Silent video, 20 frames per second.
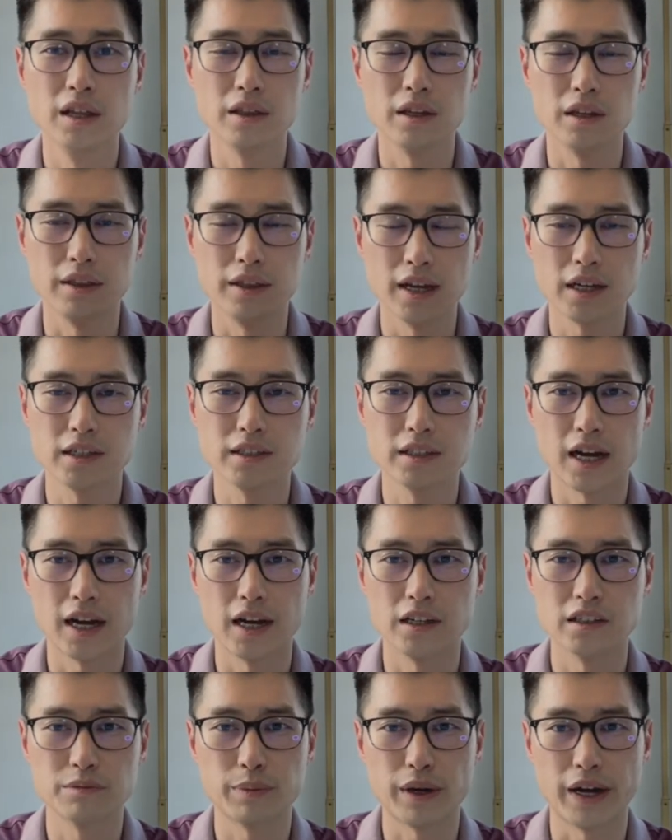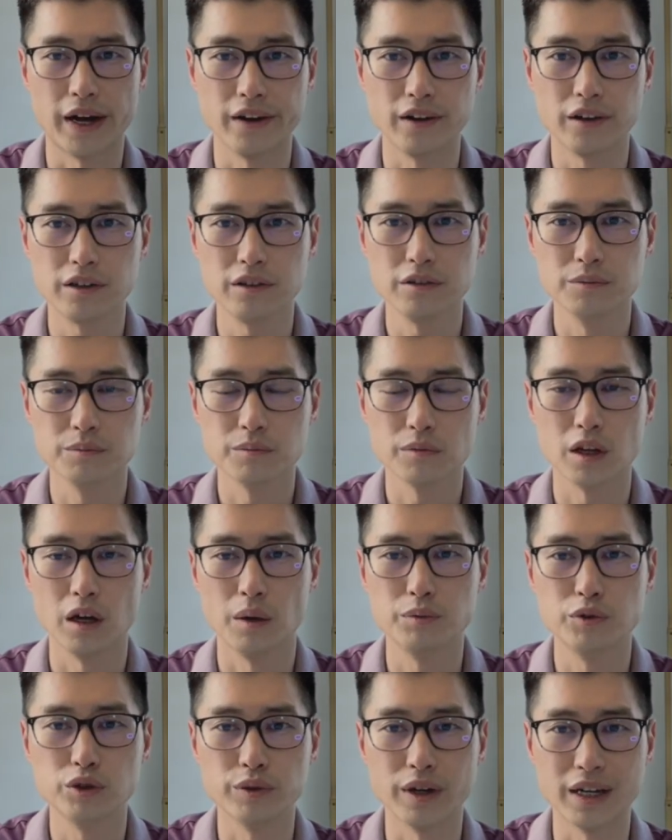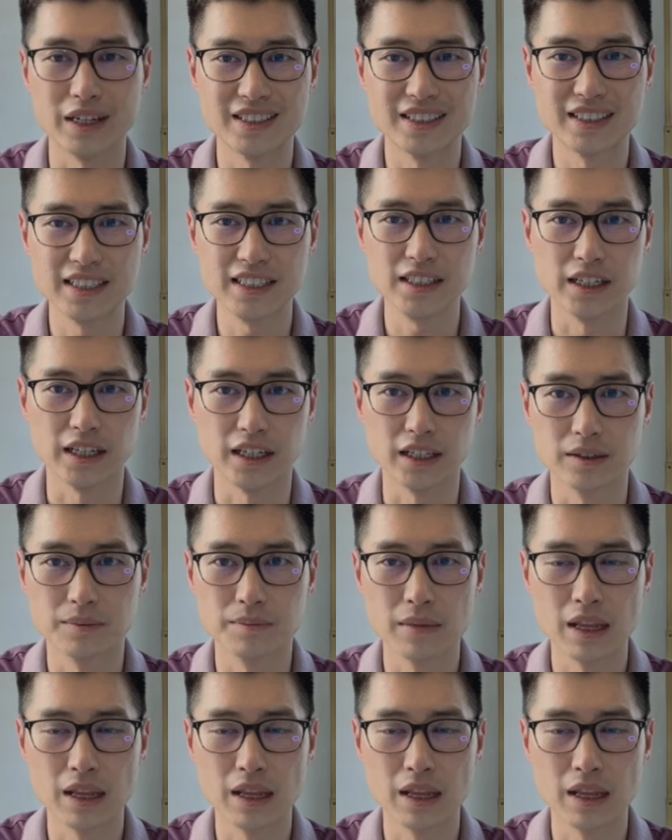the next highest buyer up to a ceiling.